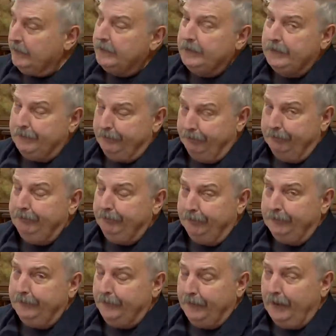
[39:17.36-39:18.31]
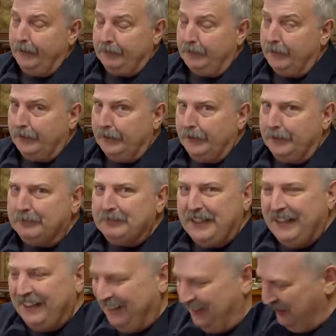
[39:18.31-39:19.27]
is not very
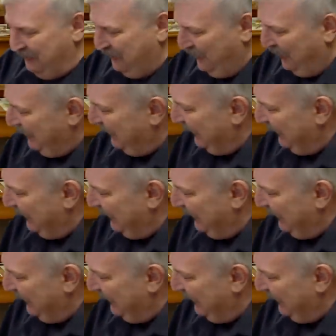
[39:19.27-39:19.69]
good.